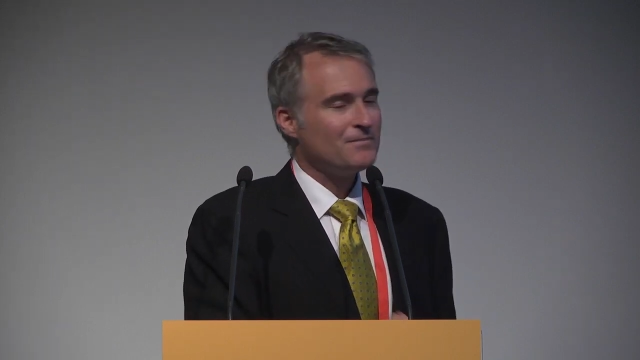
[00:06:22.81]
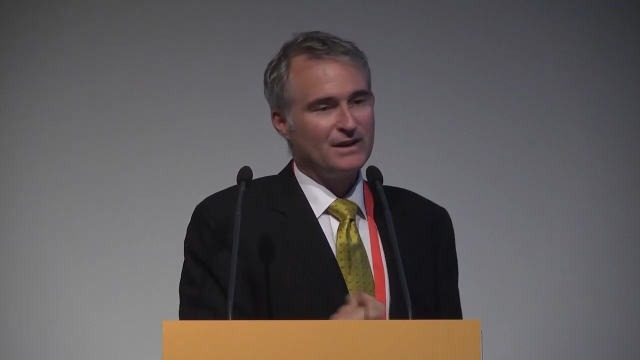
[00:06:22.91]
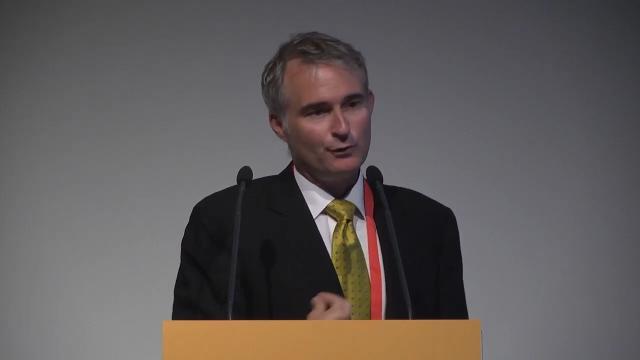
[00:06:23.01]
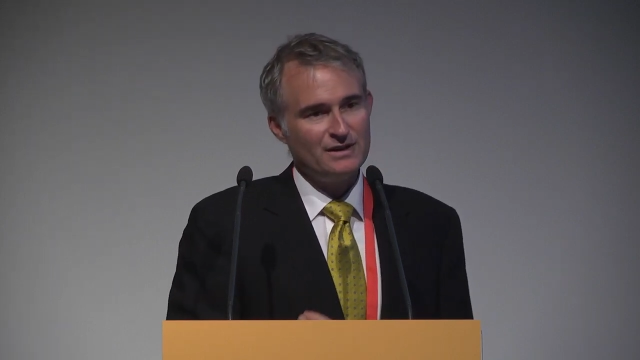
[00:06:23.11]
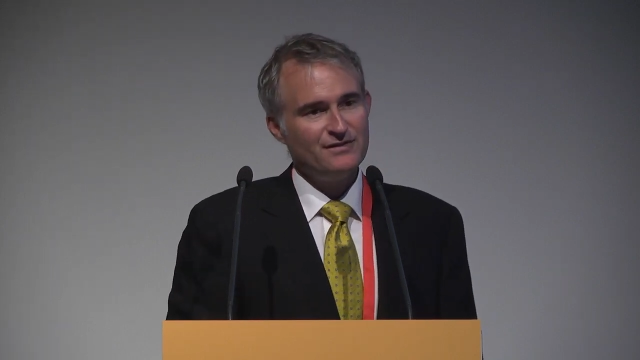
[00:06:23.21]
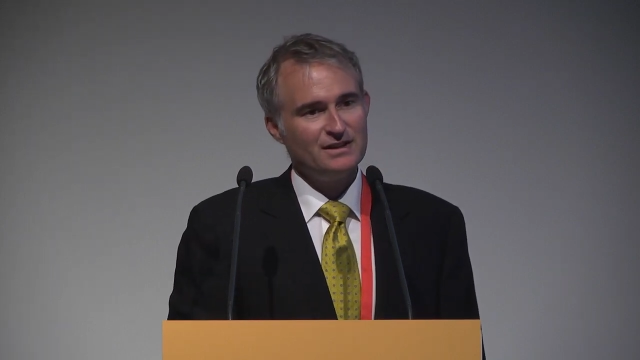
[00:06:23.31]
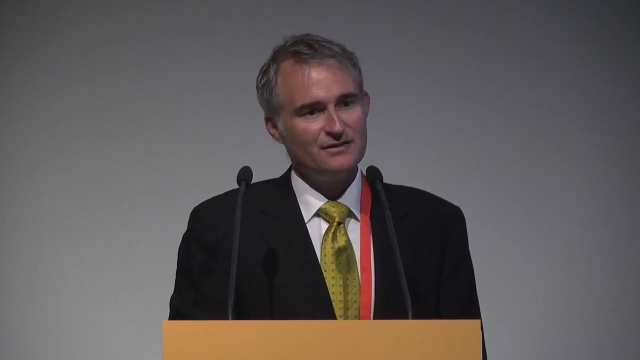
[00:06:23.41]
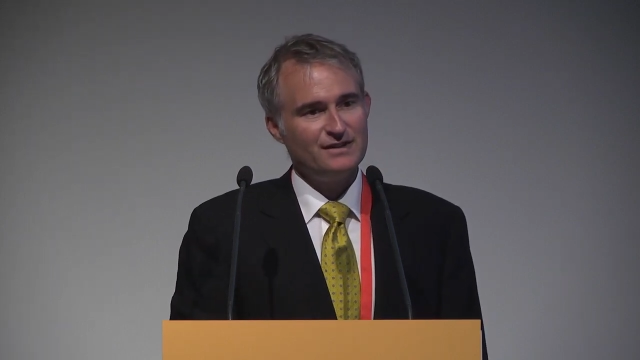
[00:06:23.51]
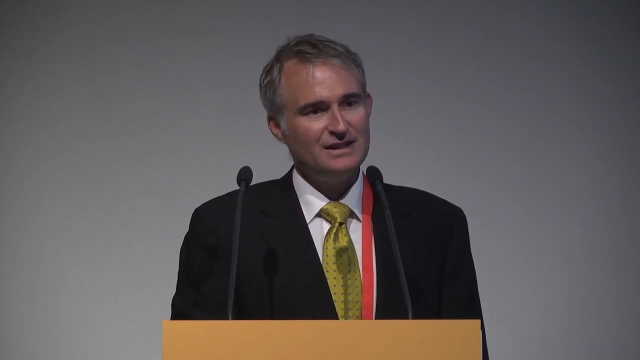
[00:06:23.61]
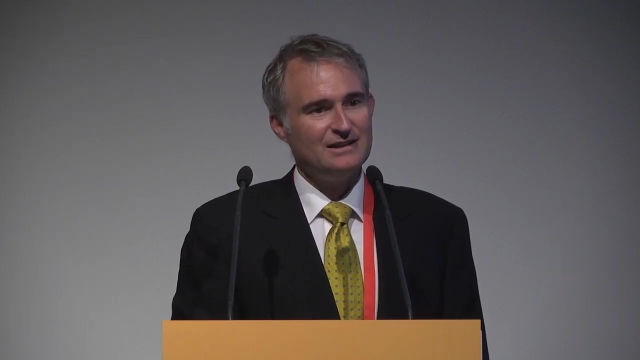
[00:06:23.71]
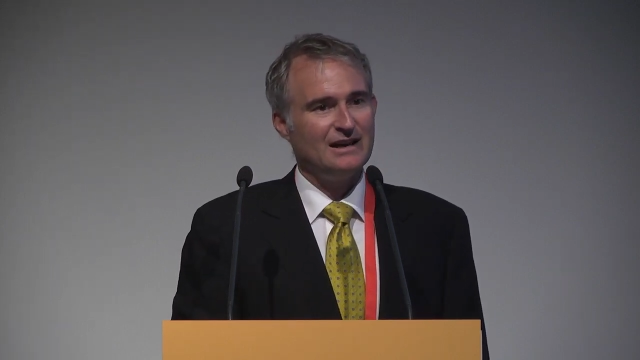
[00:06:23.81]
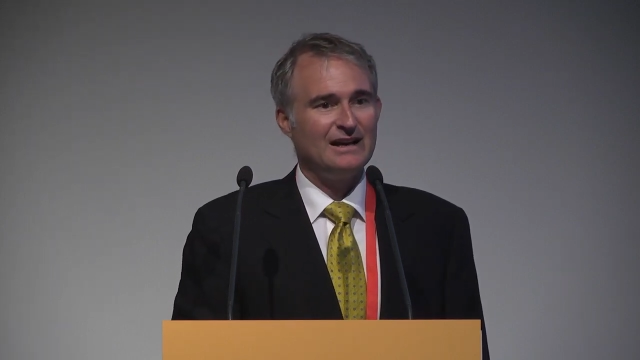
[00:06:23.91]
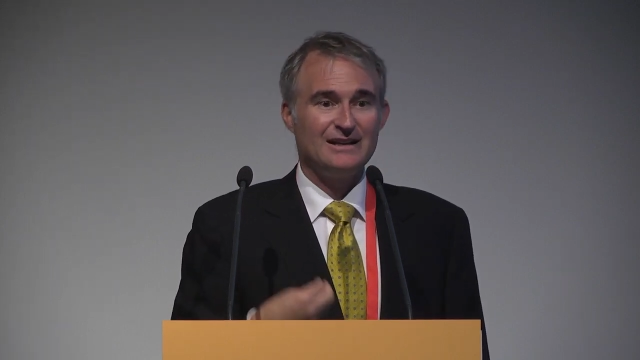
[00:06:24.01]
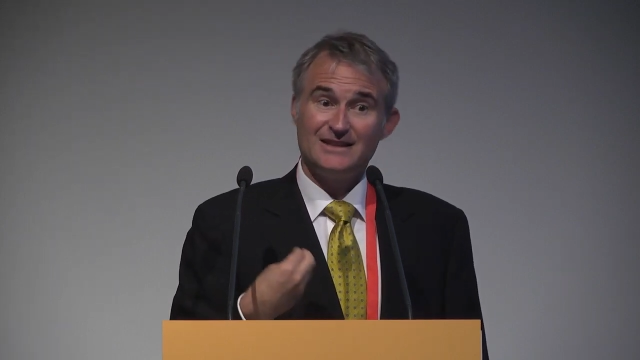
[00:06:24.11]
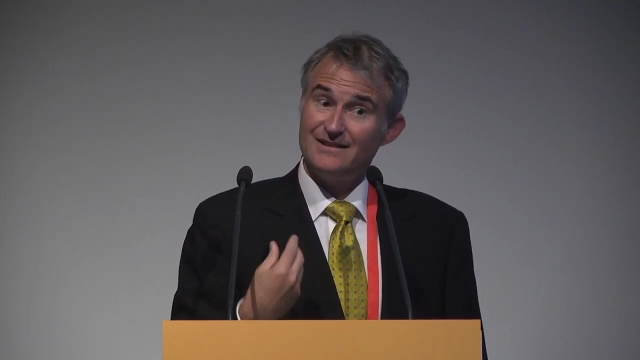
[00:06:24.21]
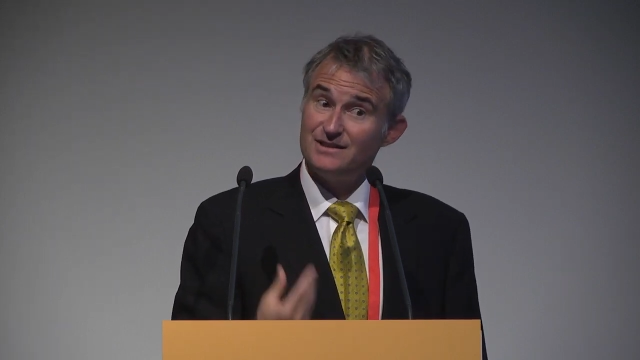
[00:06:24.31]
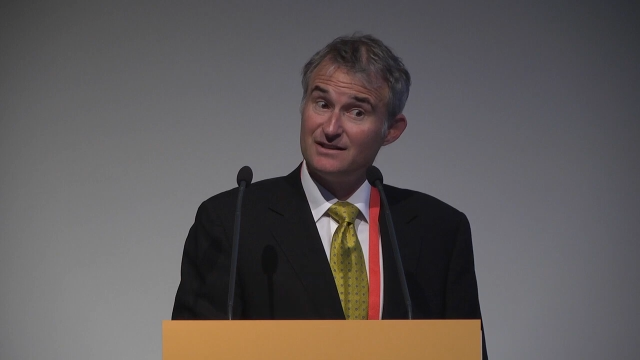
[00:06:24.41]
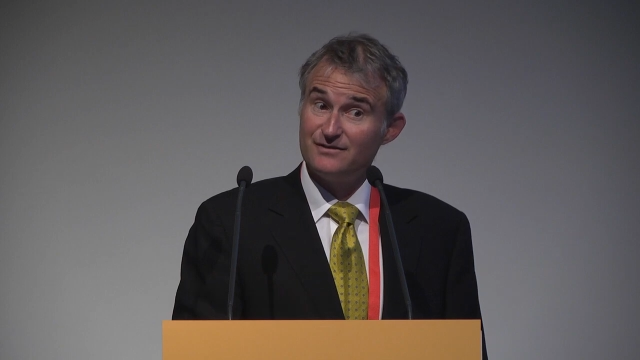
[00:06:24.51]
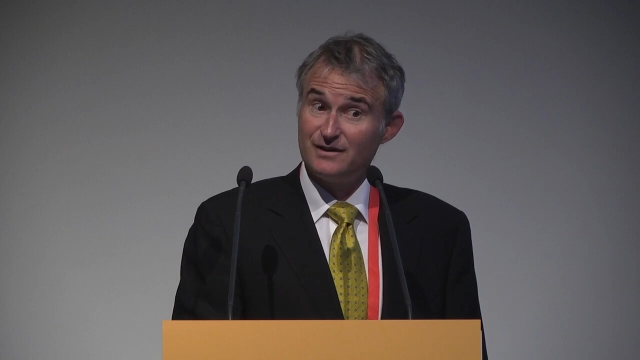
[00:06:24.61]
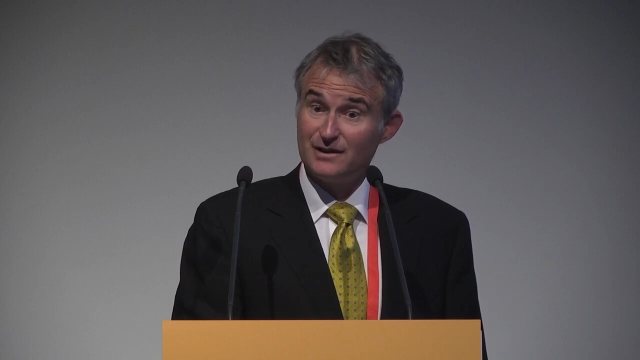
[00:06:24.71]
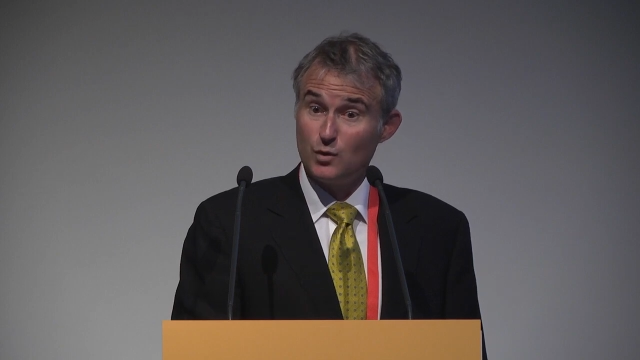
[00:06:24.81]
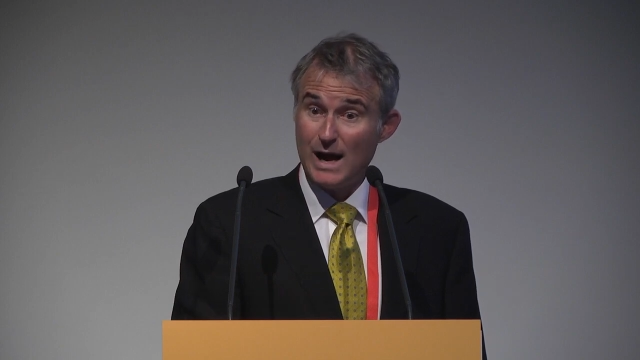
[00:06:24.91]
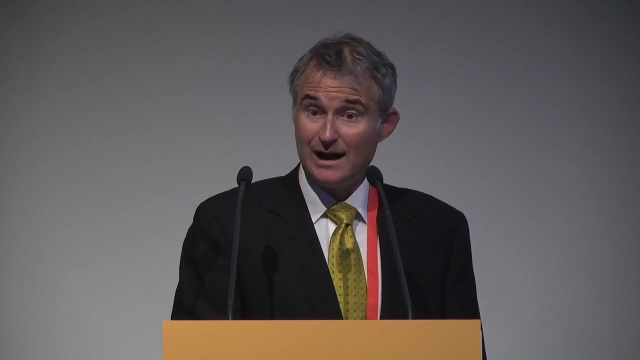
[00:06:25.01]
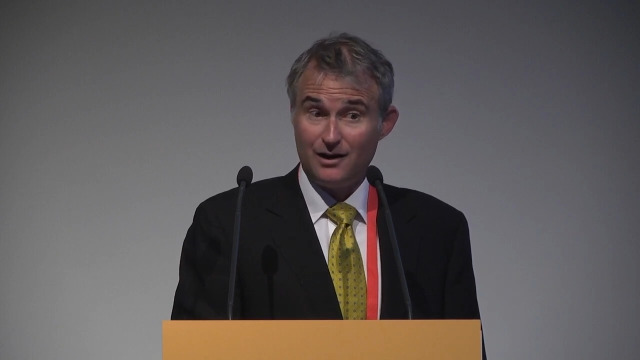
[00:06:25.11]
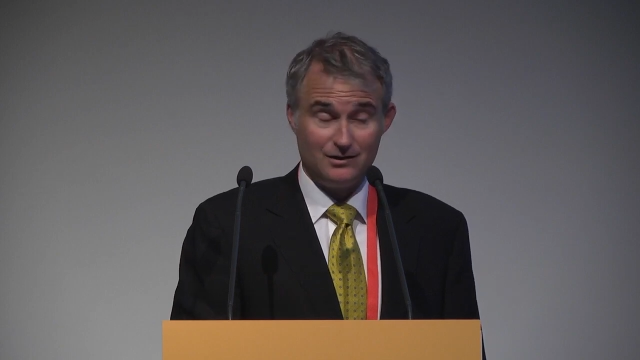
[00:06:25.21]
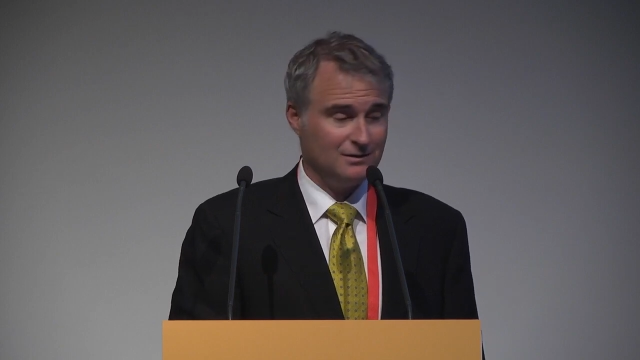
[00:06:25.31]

that we've intervened on, and they've done very well,